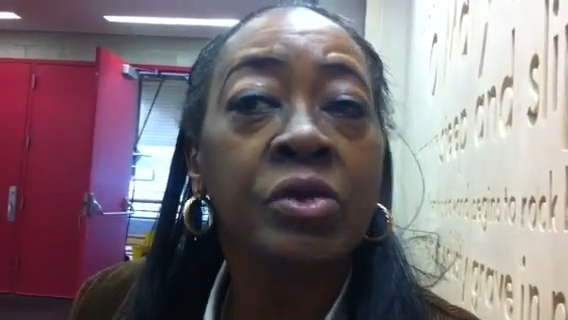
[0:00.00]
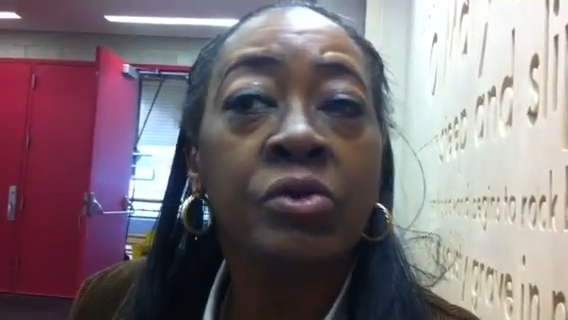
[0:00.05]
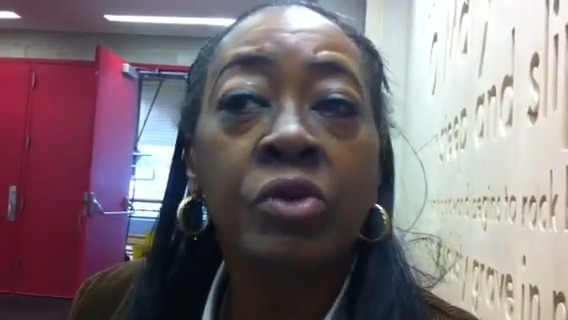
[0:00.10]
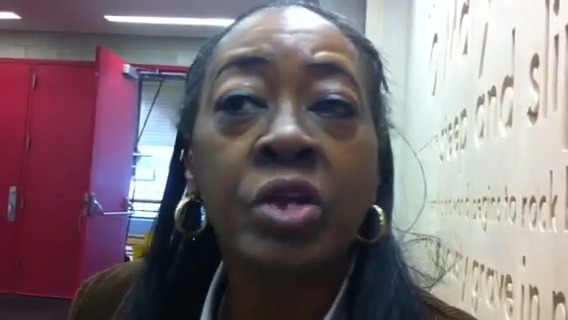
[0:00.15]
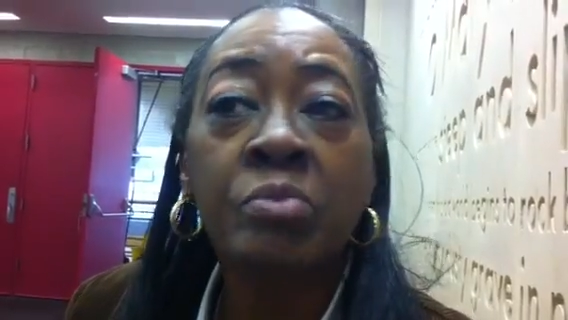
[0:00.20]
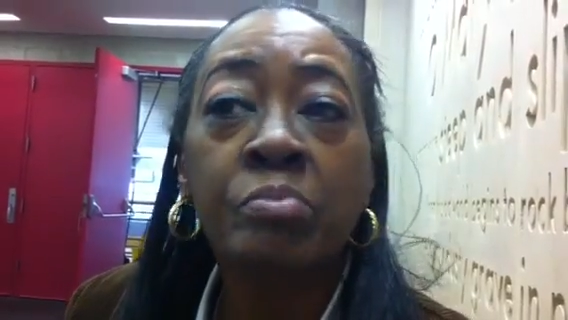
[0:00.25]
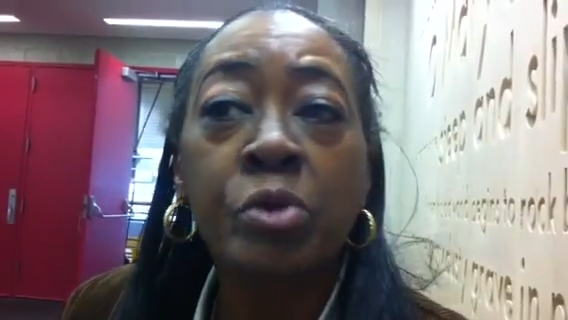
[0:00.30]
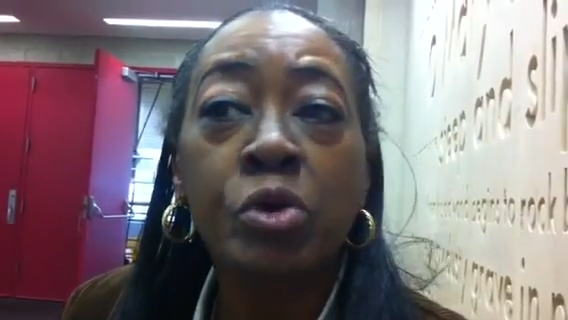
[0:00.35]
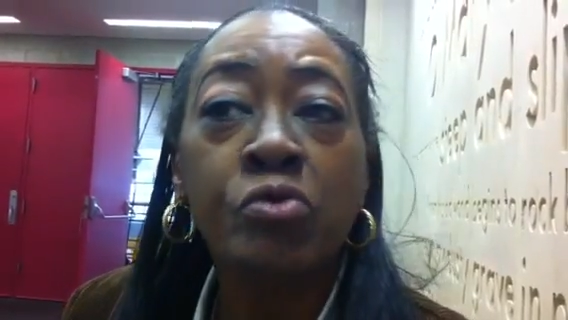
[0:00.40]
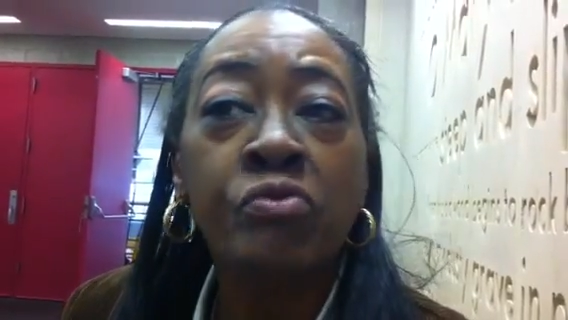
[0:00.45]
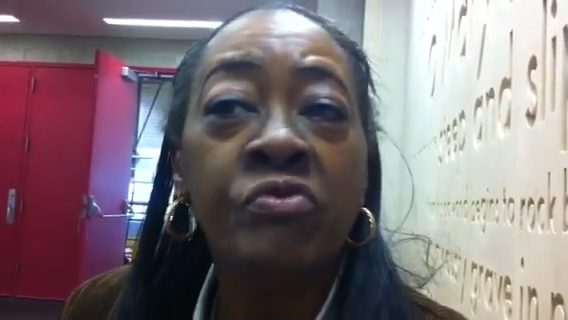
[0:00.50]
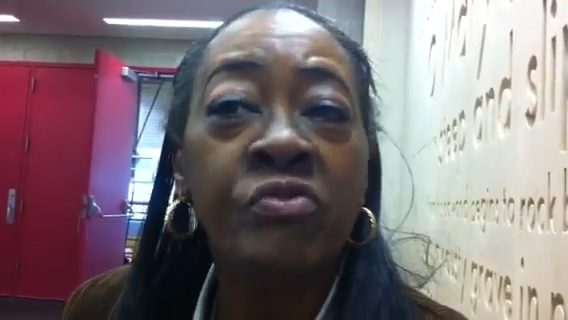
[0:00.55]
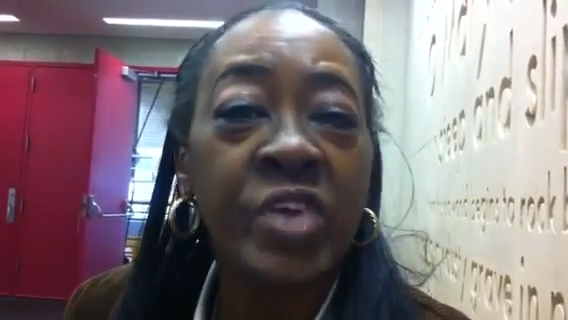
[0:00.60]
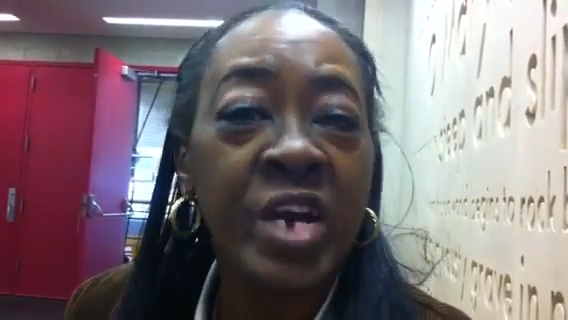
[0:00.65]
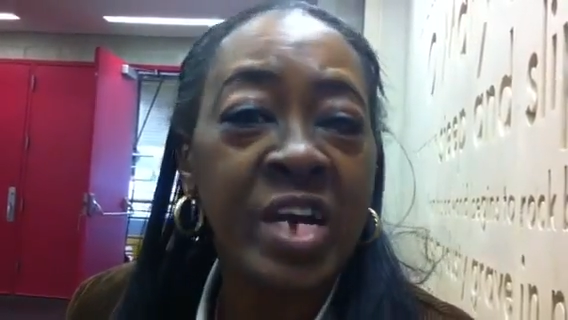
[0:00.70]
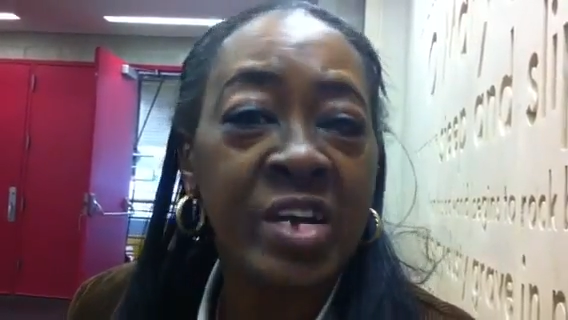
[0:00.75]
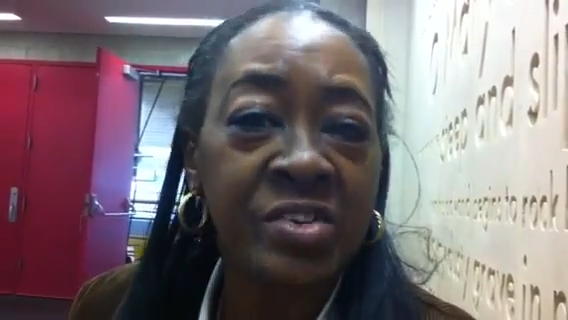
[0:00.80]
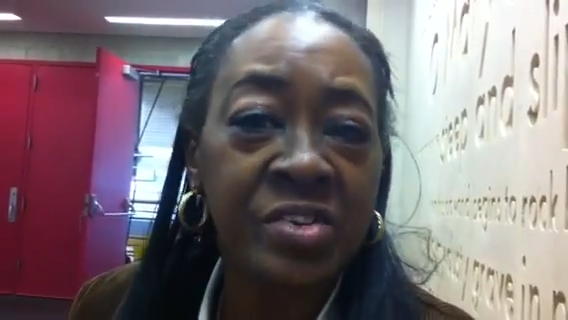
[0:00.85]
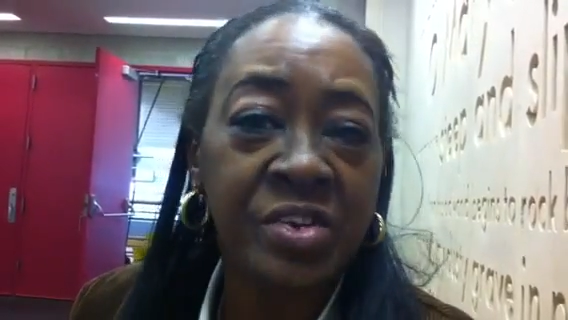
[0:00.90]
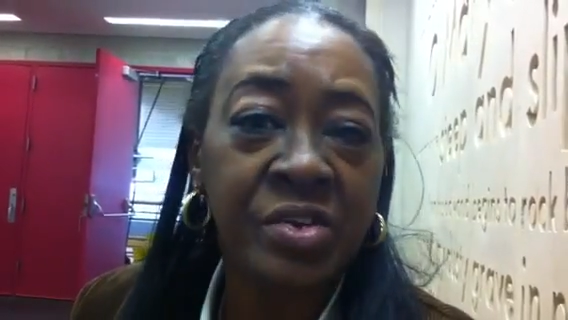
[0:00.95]
You didn't move
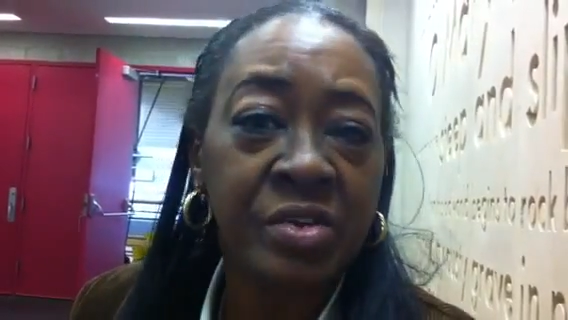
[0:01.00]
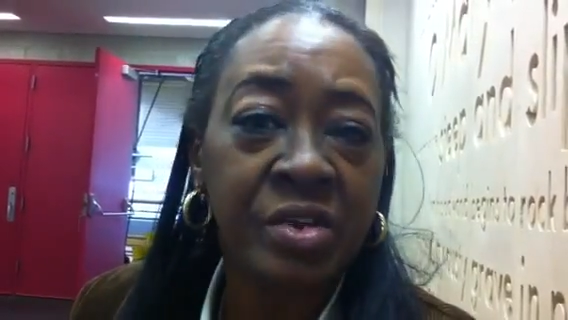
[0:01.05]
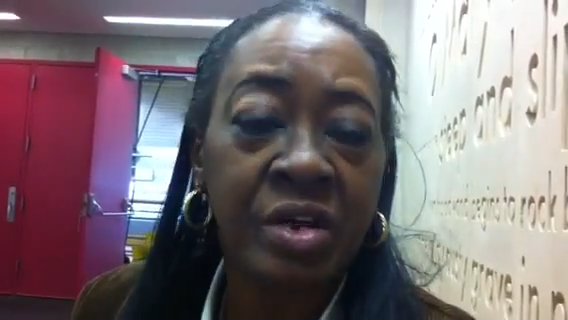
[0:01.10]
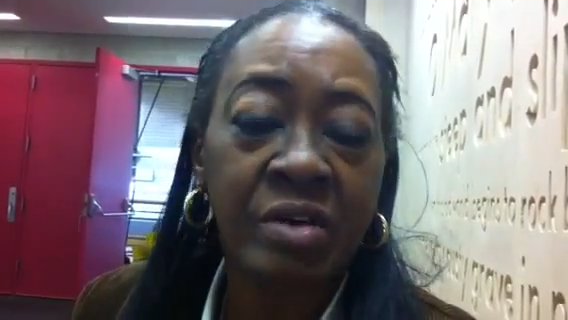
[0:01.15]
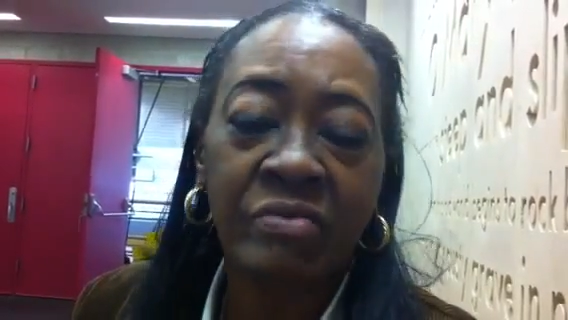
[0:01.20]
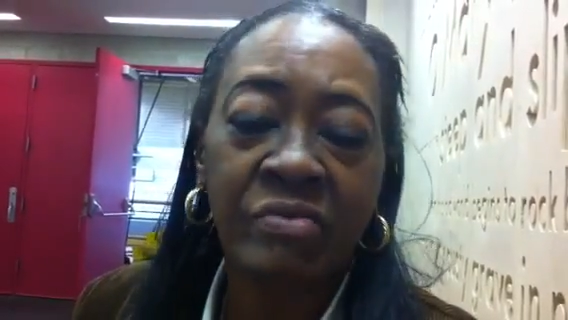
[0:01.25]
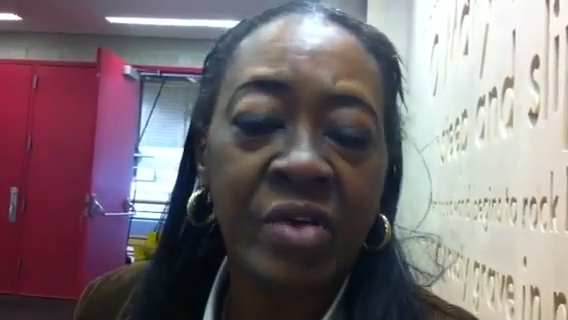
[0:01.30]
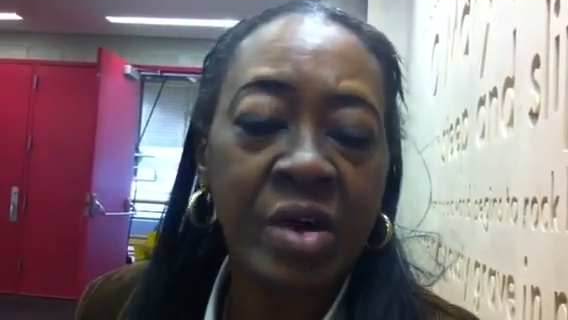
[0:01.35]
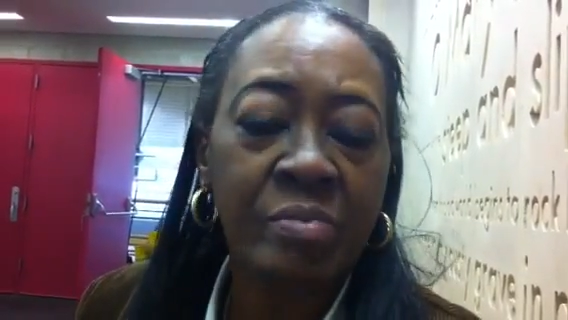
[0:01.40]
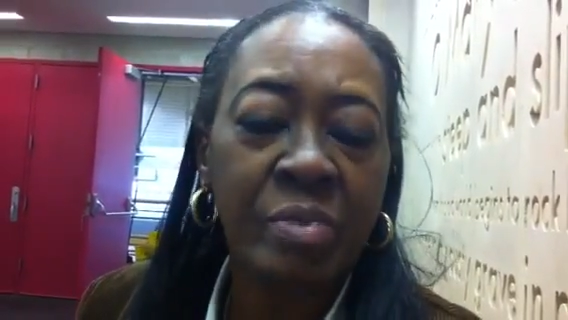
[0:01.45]
fast enough.